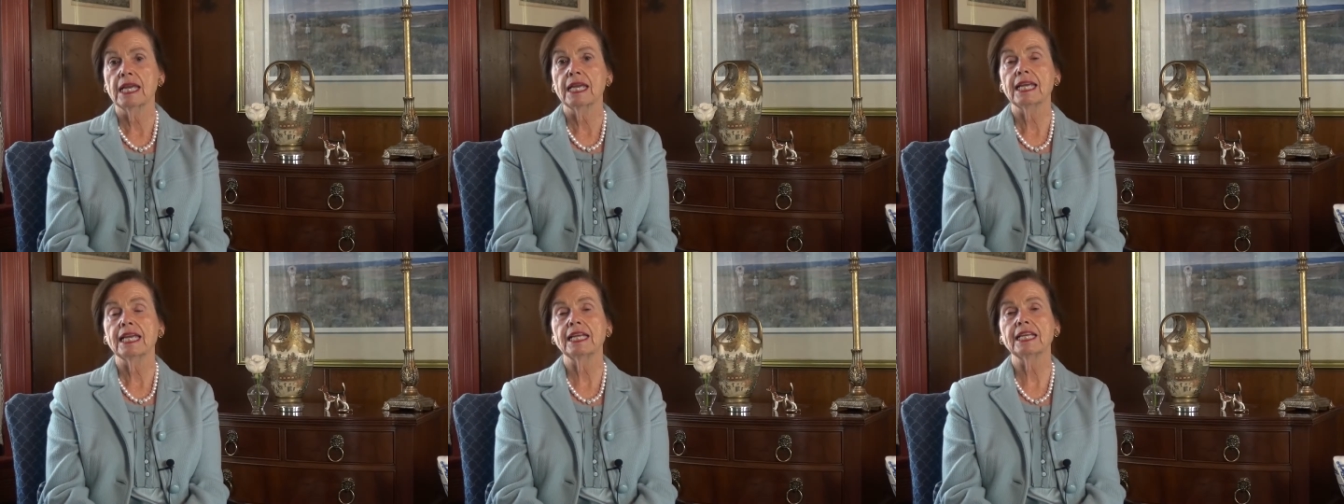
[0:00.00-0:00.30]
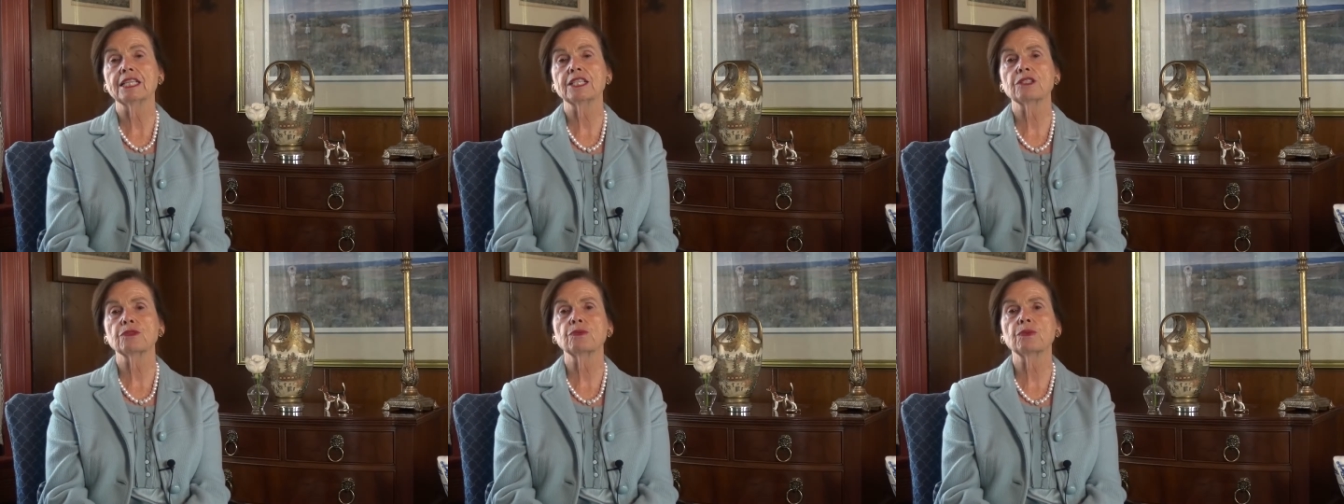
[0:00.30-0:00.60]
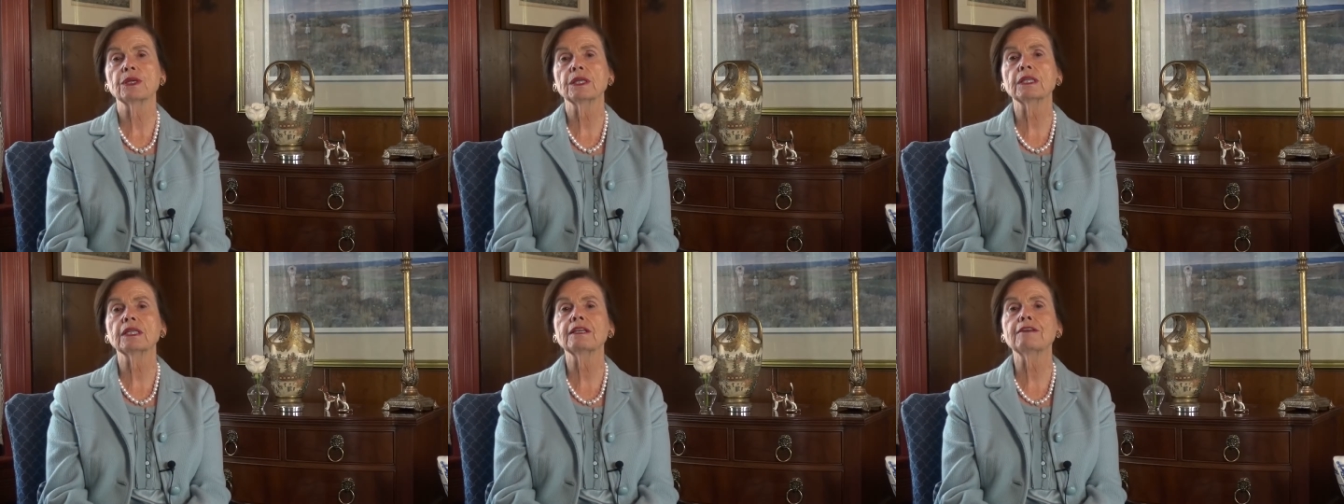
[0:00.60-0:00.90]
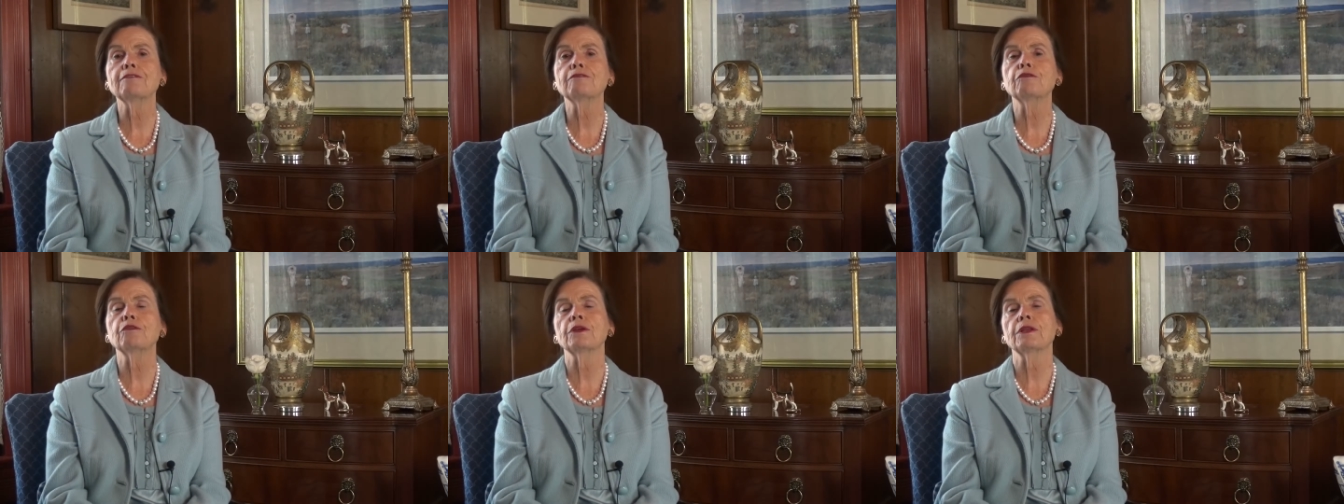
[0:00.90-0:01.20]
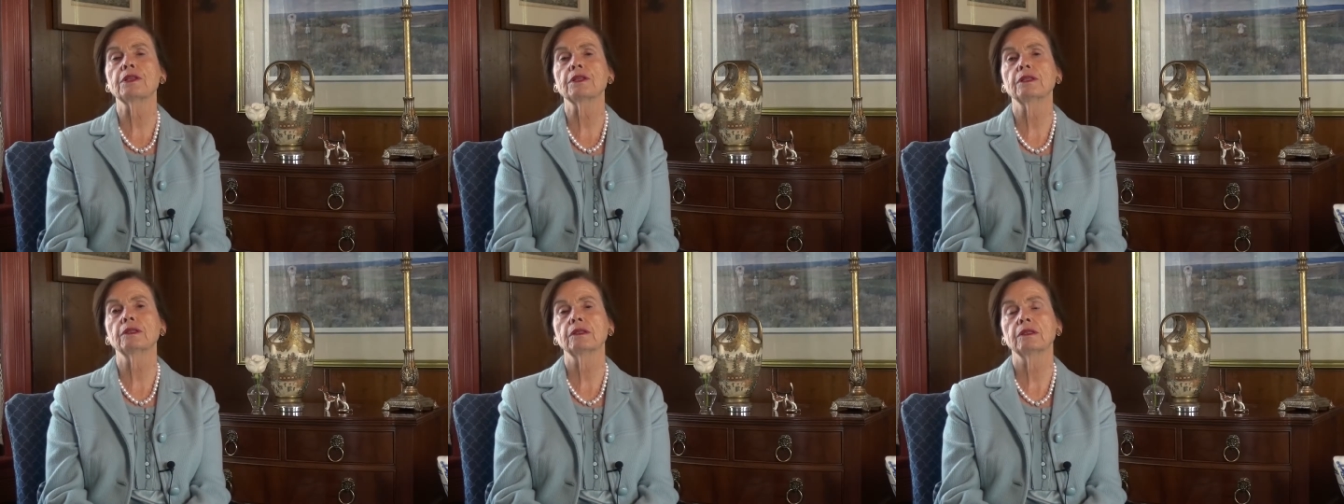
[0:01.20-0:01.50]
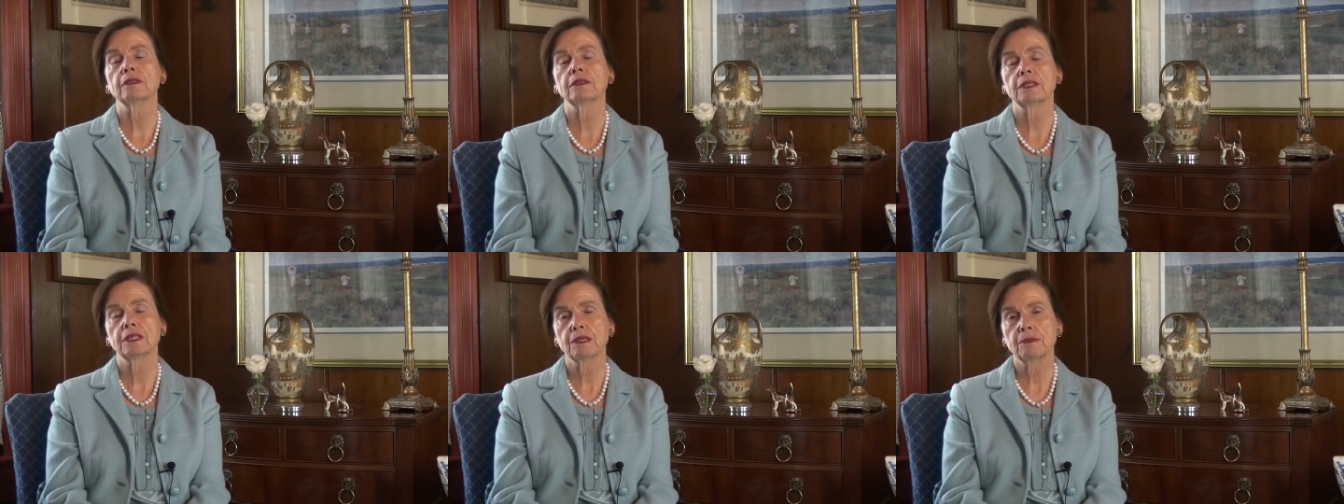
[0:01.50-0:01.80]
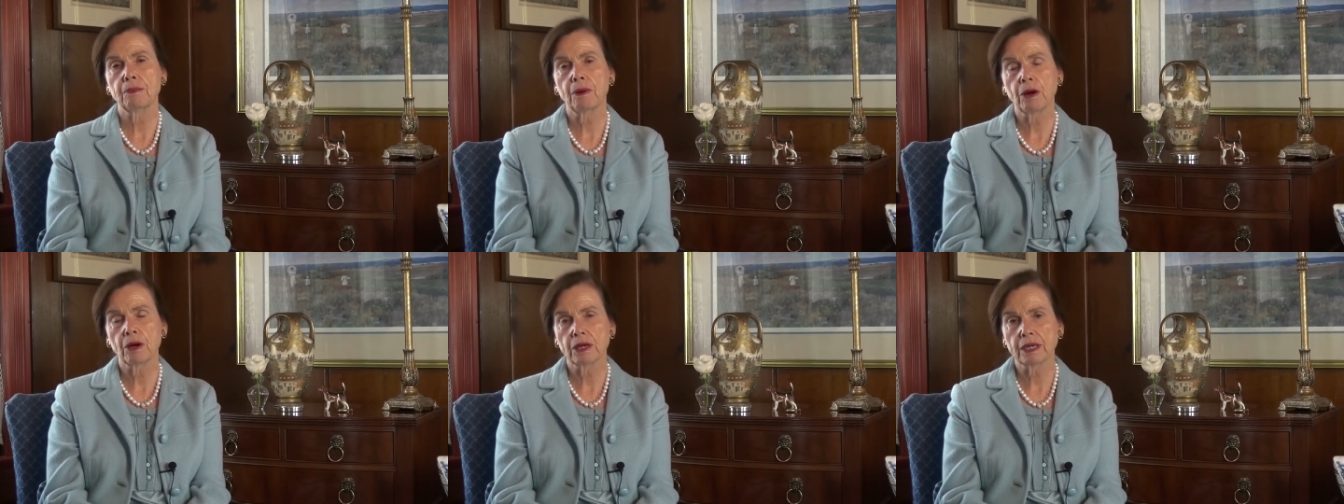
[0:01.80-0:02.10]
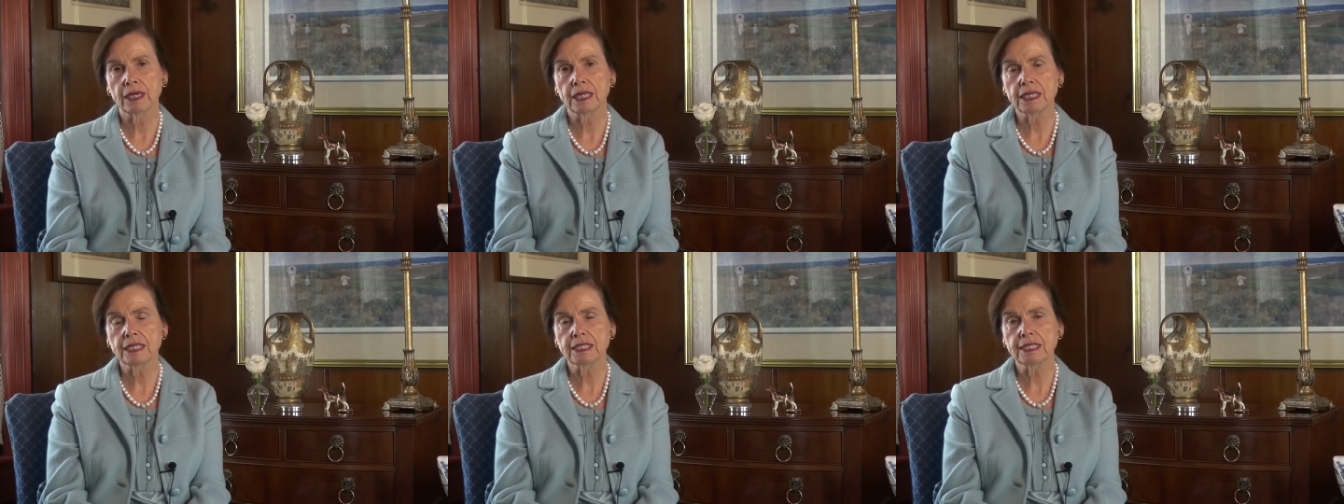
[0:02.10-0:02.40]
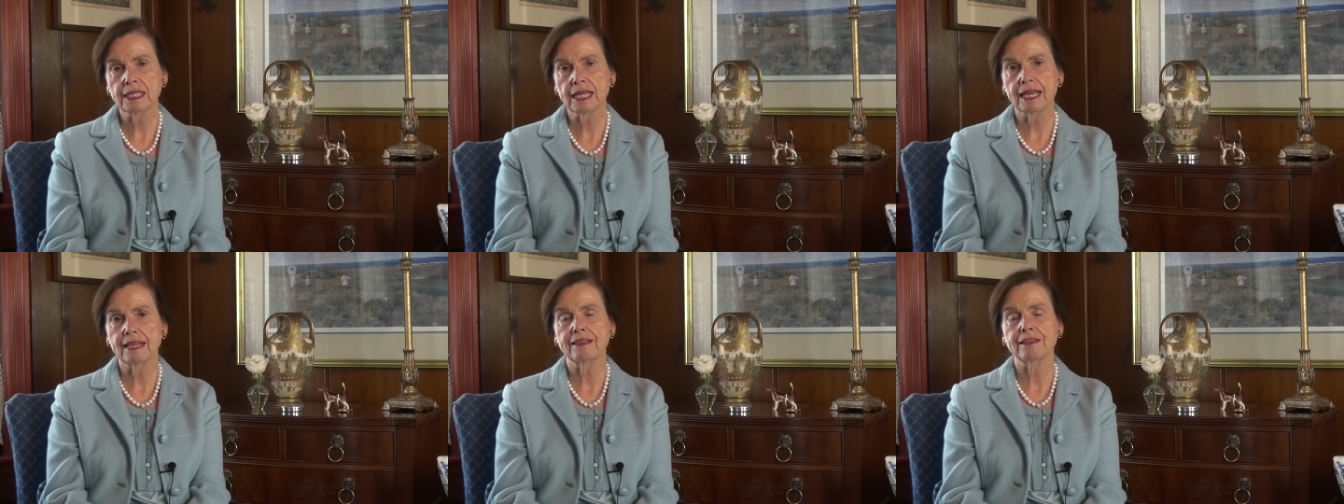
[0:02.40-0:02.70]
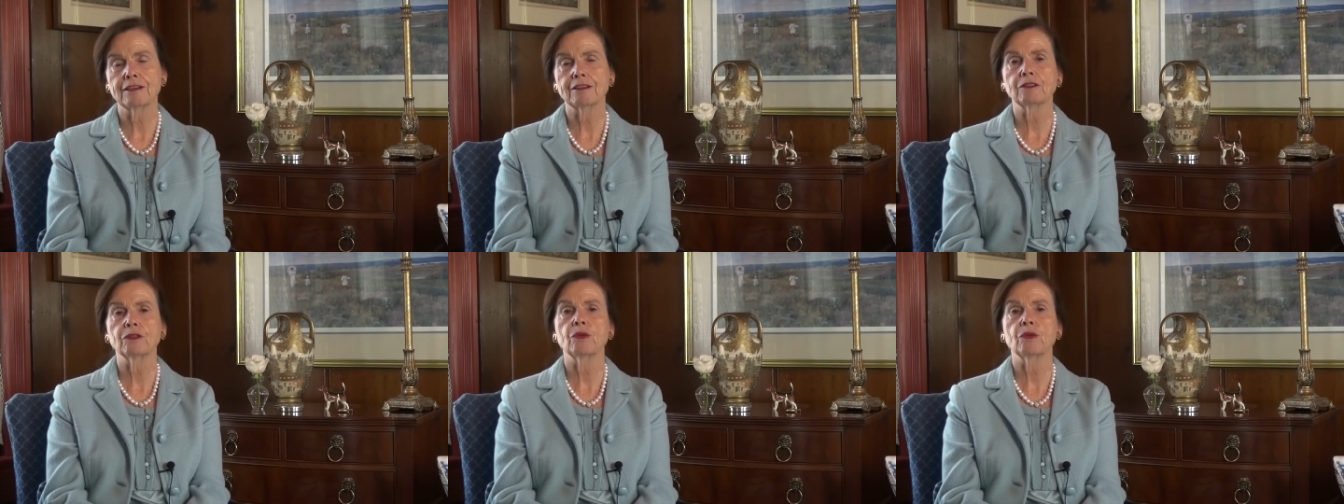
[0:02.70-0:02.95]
It is really for the parties and their